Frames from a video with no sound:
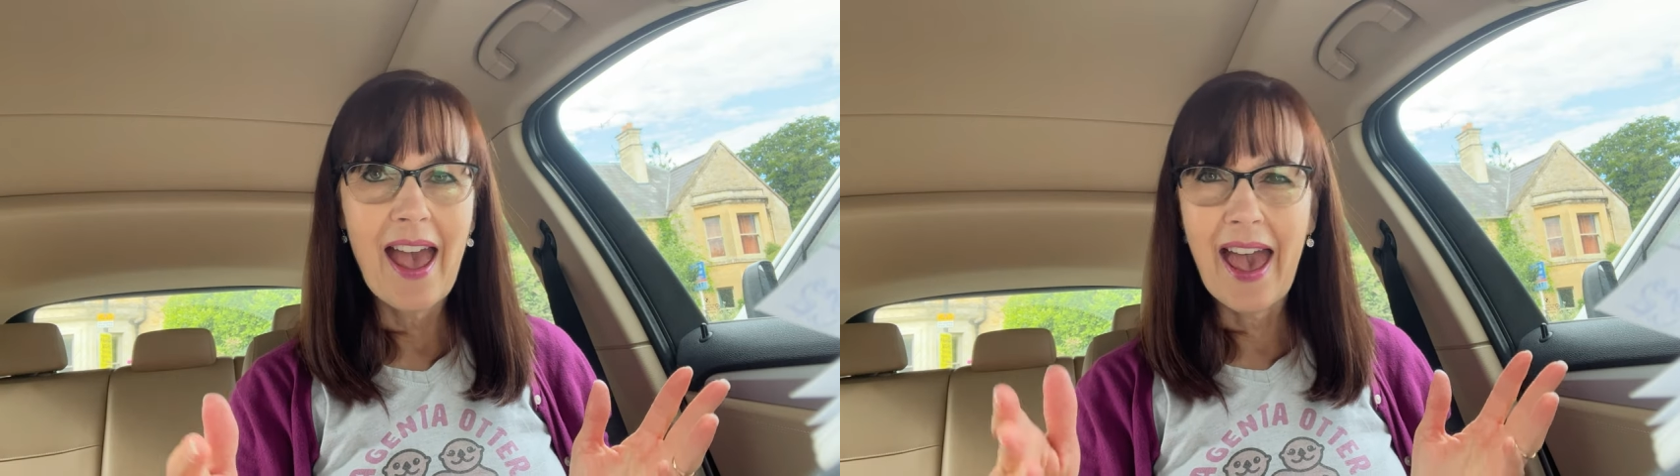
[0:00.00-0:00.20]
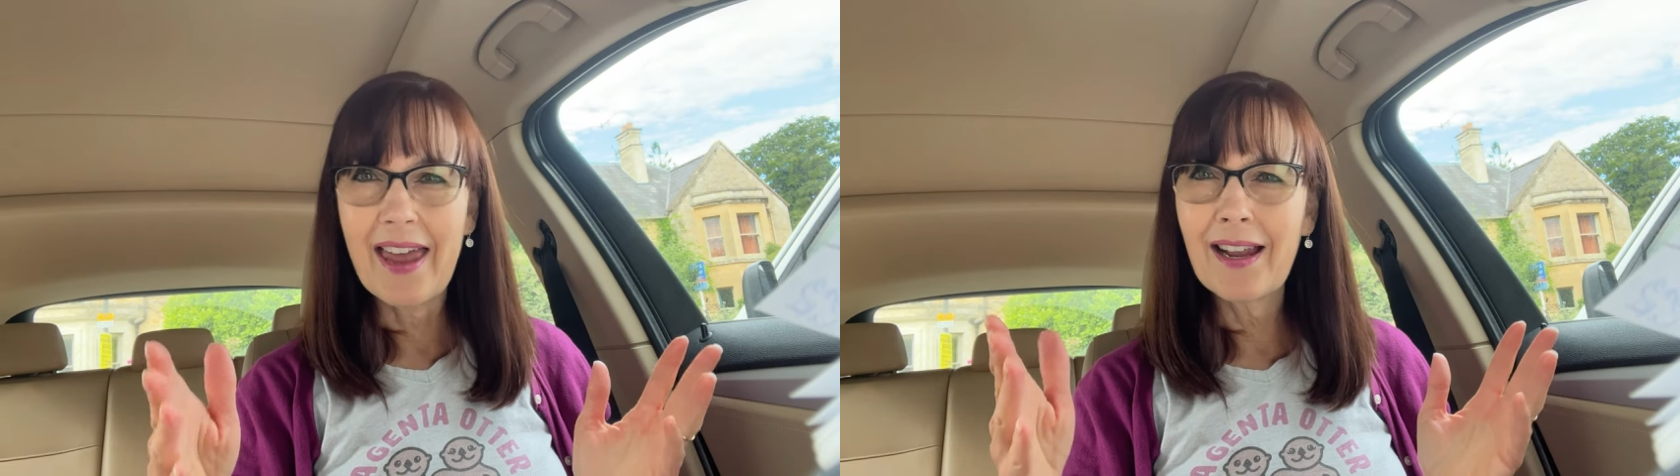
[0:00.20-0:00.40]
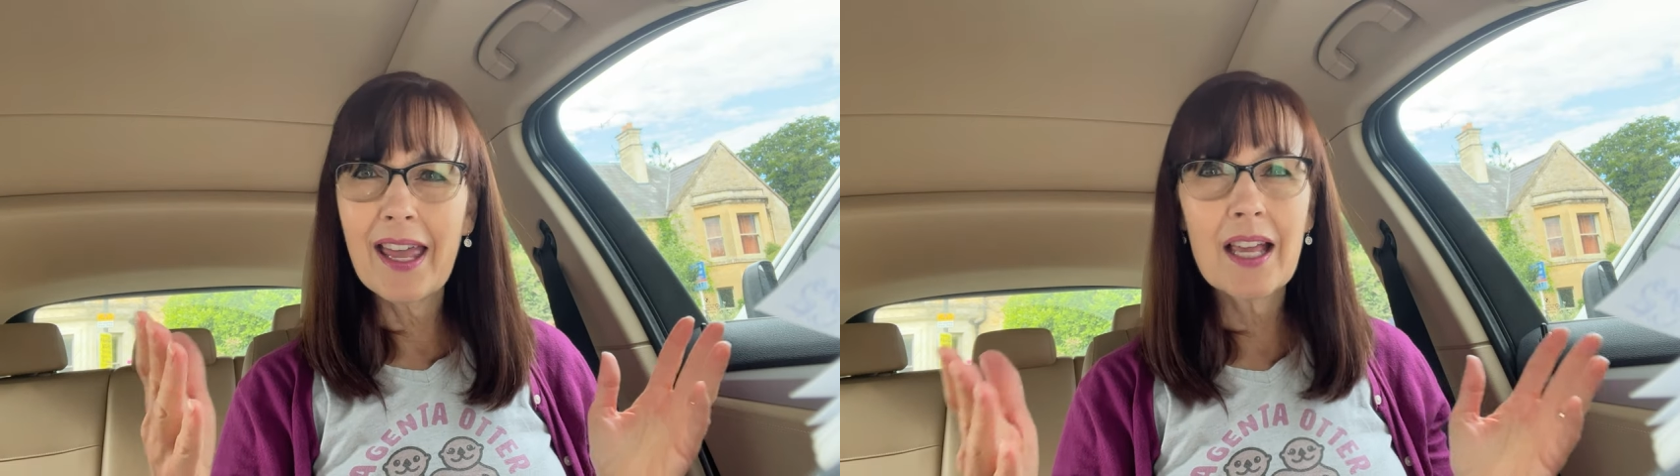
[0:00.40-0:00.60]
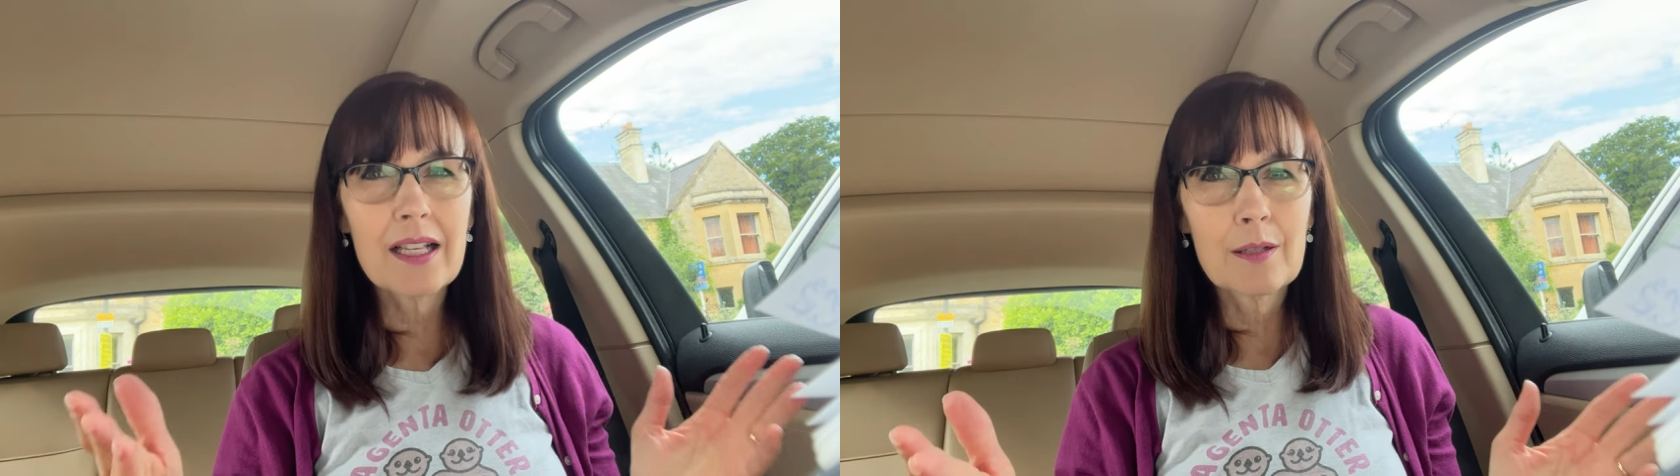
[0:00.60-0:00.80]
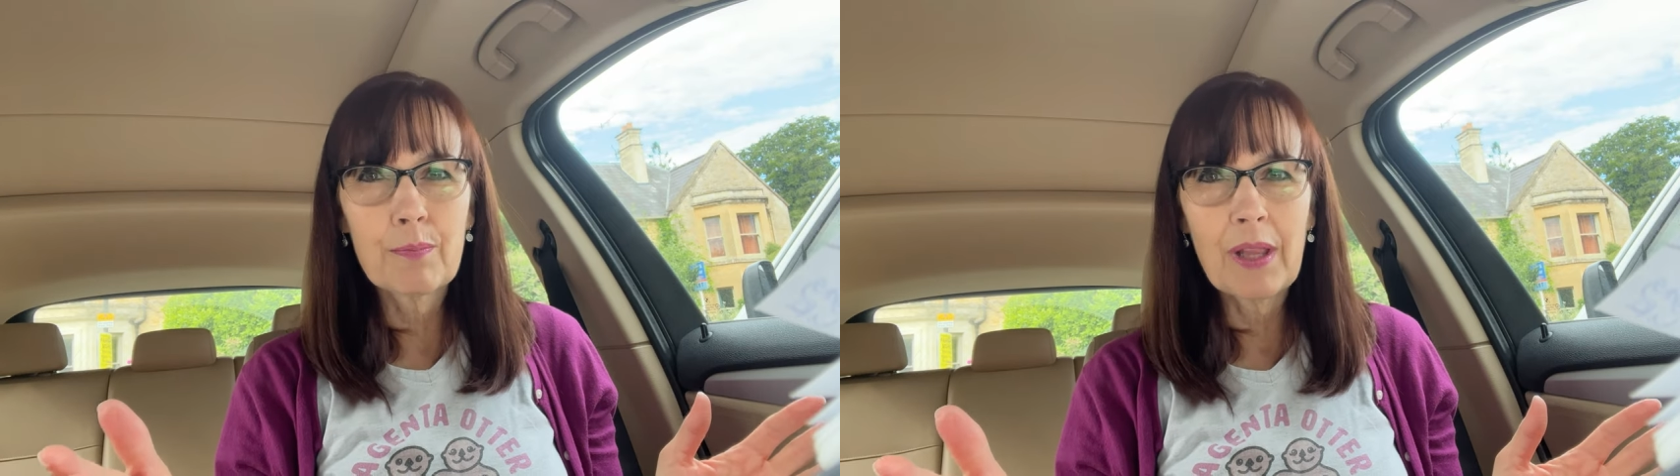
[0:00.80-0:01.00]
and I
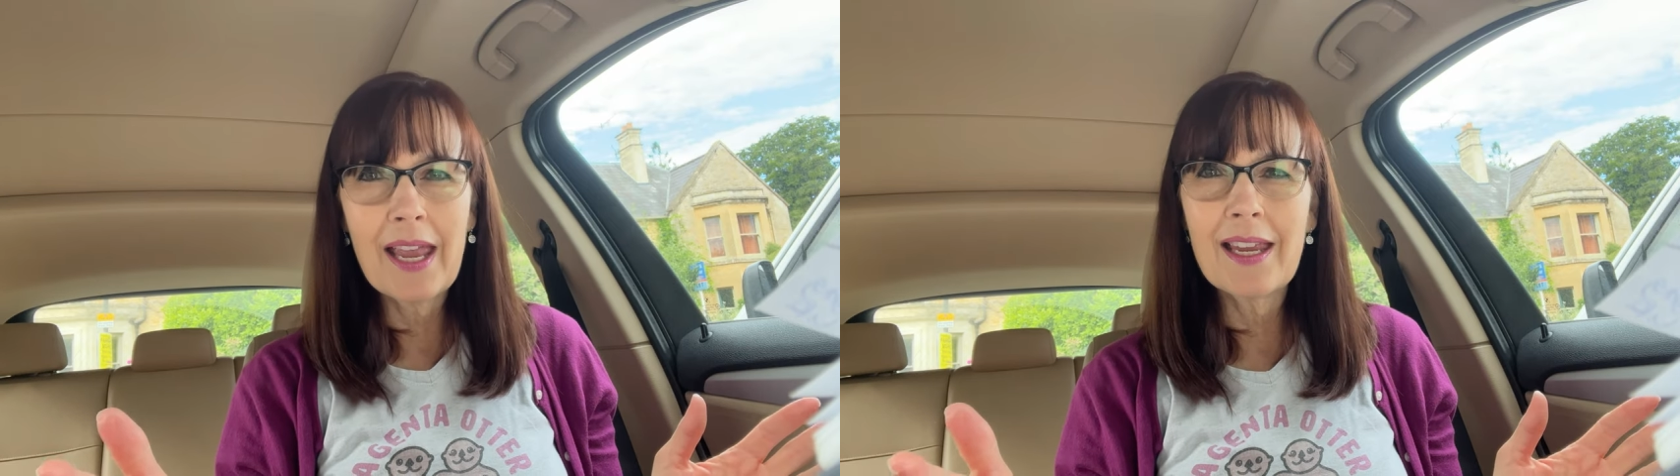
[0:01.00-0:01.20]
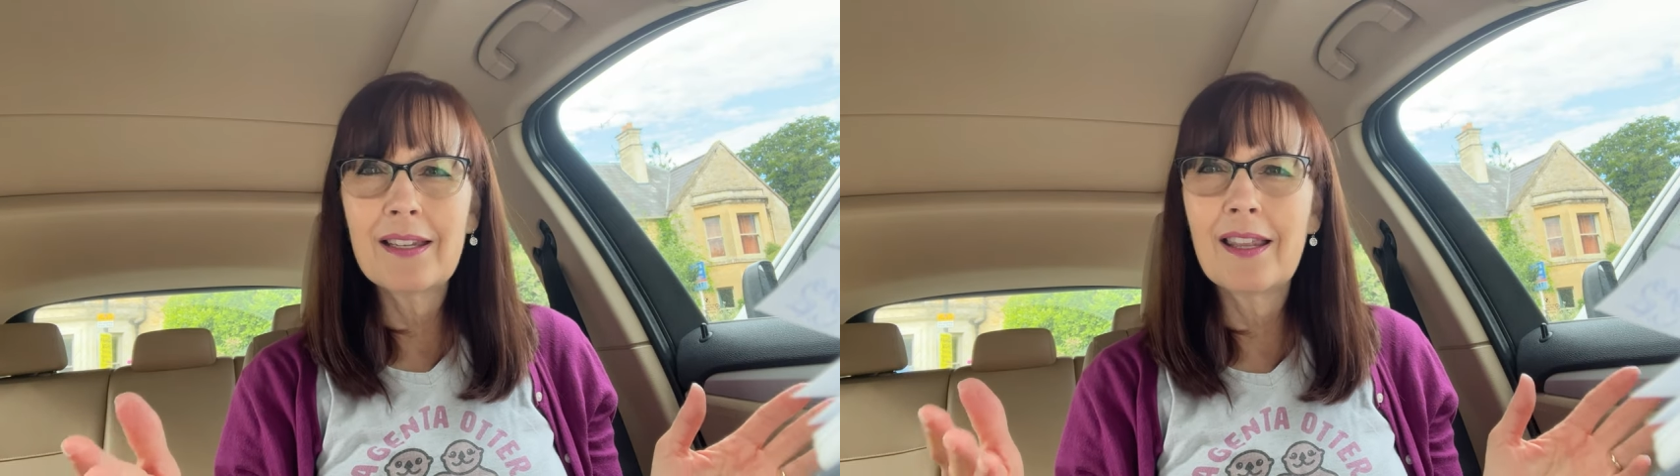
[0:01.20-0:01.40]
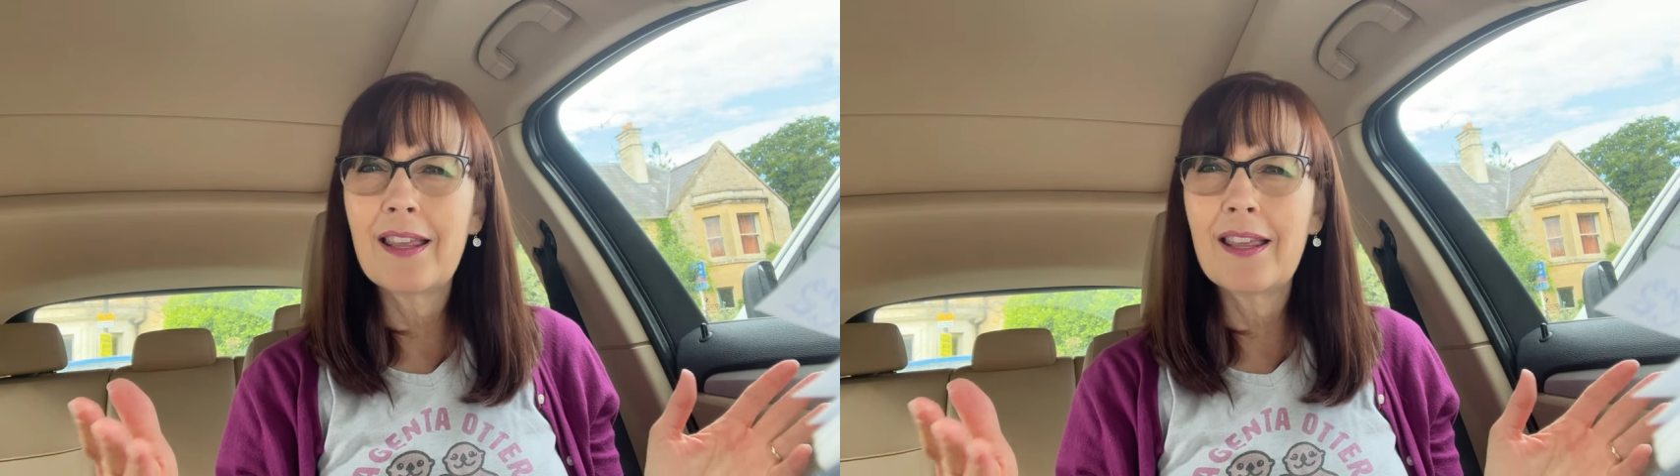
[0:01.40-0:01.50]
explained